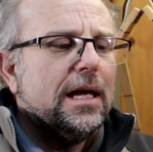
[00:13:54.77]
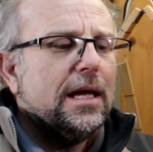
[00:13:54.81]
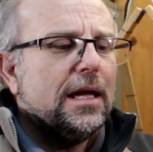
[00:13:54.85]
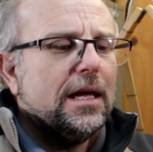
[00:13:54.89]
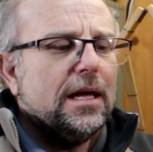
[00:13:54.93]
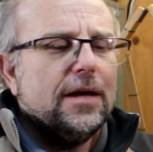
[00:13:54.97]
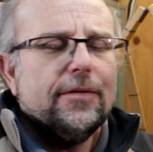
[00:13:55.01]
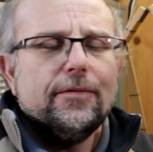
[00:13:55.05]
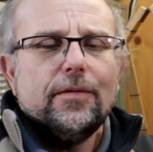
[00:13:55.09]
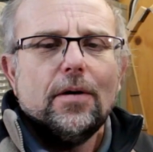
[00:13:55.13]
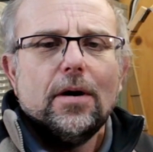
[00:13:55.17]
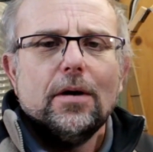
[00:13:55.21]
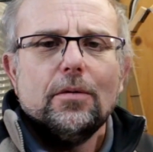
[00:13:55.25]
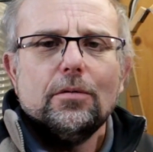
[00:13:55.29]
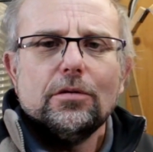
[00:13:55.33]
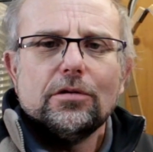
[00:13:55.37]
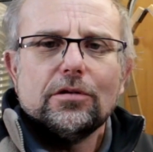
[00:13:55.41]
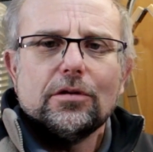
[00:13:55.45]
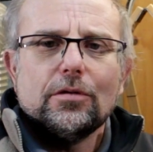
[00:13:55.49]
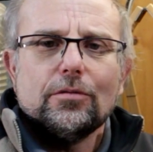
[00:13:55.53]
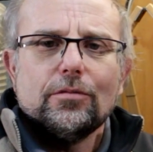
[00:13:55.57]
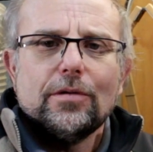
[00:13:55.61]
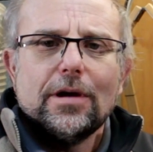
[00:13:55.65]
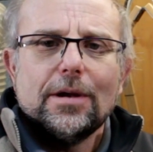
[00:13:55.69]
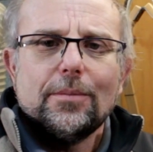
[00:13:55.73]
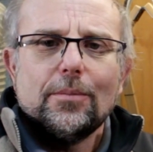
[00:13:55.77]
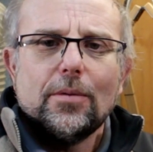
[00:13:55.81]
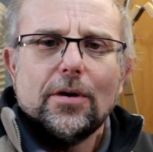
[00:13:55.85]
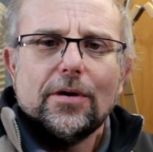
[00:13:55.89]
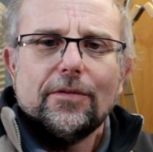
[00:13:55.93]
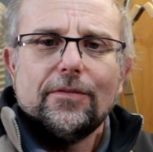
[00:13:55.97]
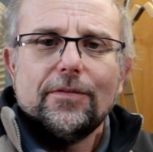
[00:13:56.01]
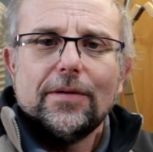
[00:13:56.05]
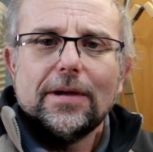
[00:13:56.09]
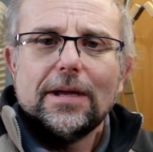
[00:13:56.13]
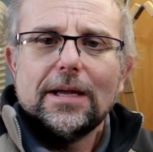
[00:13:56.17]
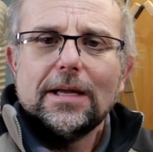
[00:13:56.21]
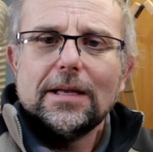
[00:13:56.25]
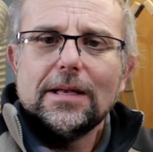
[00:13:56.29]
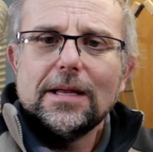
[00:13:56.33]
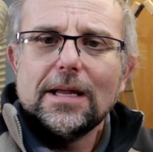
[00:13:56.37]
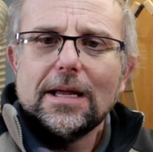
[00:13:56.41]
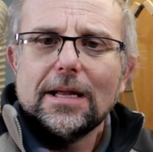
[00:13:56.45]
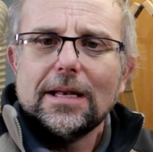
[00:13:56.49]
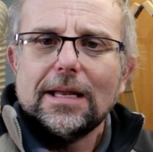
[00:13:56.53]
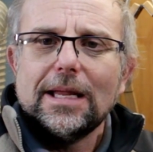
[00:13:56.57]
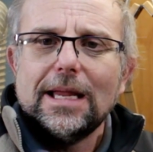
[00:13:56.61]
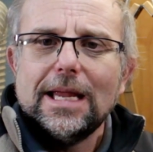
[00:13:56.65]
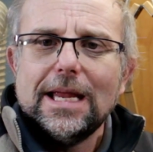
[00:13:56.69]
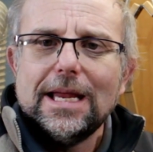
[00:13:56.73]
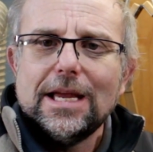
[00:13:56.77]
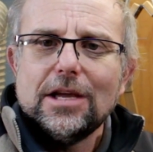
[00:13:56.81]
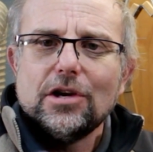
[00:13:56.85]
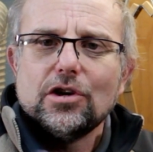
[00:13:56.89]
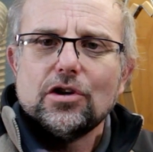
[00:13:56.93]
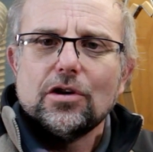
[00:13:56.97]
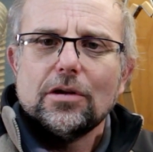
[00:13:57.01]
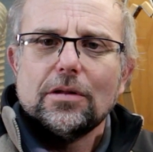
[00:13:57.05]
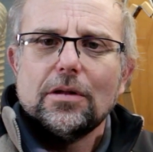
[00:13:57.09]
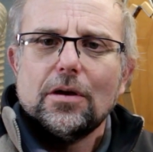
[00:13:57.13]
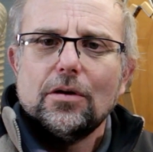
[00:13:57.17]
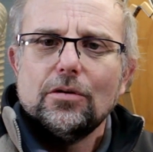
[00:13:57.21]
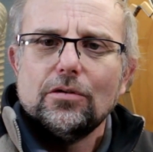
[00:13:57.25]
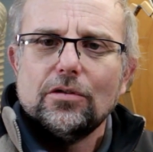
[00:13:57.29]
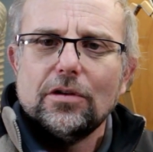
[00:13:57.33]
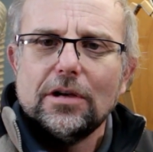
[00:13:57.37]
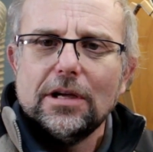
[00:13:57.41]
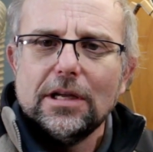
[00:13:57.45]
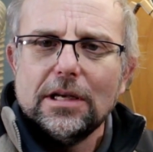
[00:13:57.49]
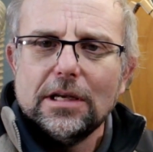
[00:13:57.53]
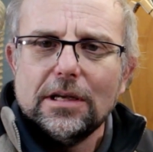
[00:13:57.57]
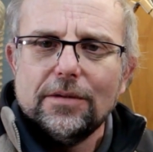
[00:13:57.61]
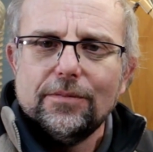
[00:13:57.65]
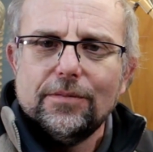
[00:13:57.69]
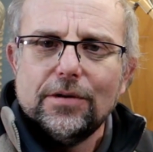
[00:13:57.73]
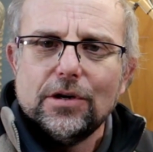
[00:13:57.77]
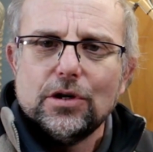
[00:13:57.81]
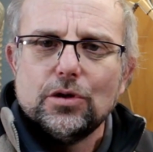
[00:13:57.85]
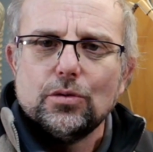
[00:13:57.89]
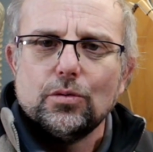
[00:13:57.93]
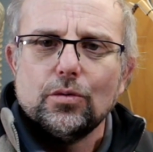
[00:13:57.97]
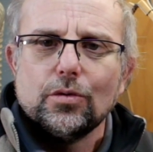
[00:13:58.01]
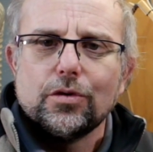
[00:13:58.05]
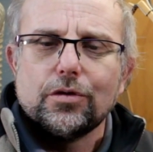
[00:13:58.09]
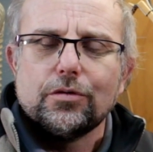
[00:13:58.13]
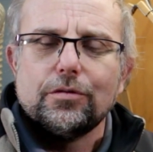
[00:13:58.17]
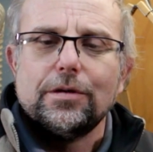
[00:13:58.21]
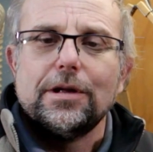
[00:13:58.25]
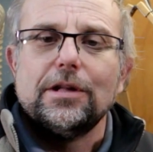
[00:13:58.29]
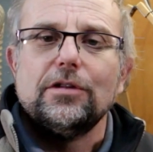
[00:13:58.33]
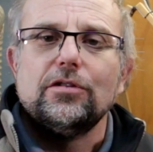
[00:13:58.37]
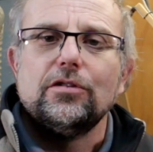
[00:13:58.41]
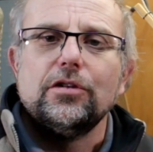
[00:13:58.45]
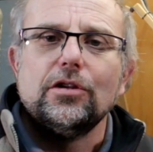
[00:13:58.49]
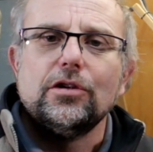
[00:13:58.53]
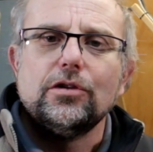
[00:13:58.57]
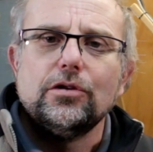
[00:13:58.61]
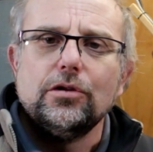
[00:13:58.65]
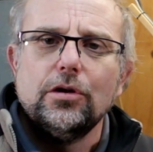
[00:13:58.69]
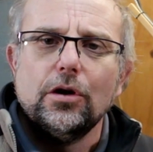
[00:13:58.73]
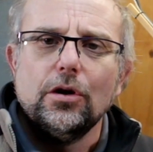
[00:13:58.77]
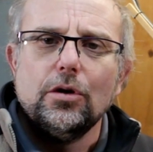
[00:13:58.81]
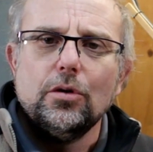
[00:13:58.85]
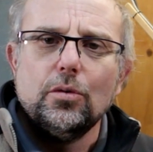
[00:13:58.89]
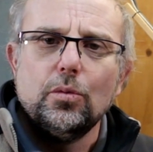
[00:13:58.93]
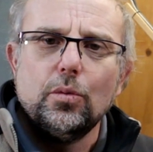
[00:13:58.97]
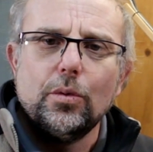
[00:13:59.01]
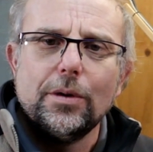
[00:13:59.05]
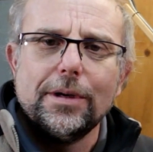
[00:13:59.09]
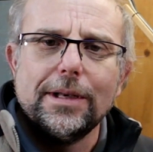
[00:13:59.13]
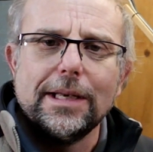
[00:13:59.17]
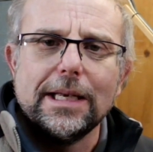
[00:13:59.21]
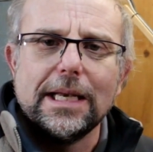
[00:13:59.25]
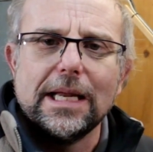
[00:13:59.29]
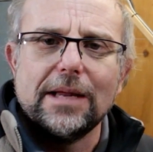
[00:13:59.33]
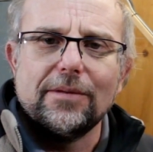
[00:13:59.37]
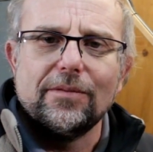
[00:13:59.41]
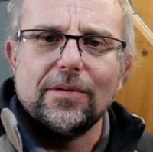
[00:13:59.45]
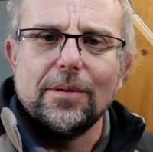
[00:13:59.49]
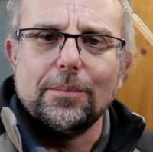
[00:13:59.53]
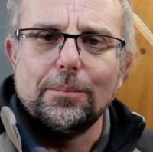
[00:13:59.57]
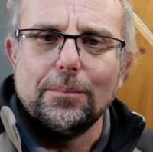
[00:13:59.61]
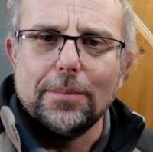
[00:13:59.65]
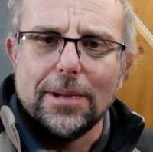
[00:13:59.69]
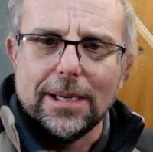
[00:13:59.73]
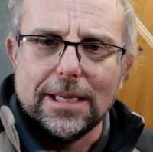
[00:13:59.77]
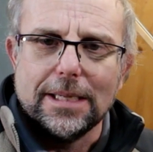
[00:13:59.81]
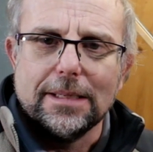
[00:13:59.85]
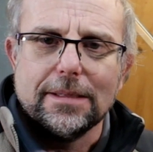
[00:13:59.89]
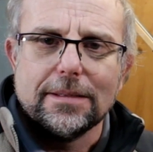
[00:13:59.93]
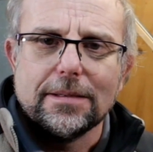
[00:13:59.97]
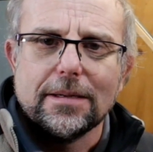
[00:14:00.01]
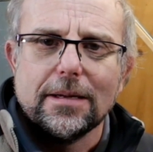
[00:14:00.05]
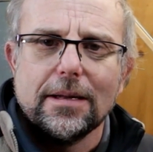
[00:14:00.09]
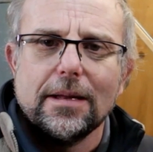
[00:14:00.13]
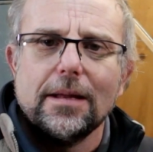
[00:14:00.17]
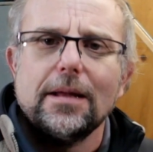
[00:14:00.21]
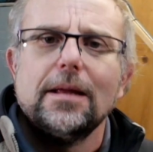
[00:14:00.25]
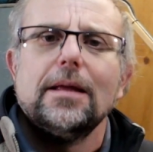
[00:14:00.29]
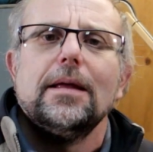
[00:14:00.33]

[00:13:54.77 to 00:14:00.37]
If I was to run my finger down each of those individual threads, the 2 would never meet.